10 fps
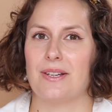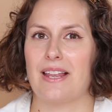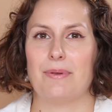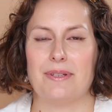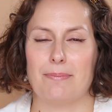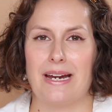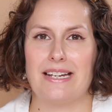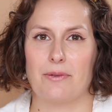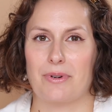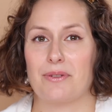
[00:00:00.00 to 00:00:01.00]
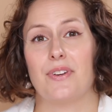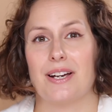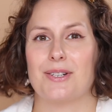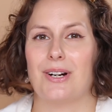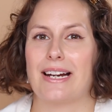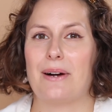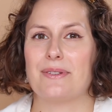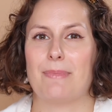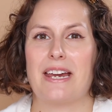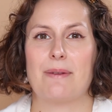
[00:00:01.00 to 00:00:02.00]
So that was amazing when I was first starting
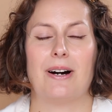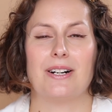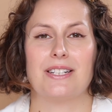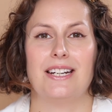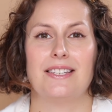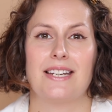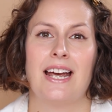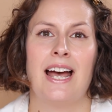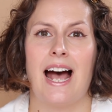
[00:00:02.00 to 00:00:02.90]
out as a makeup artist.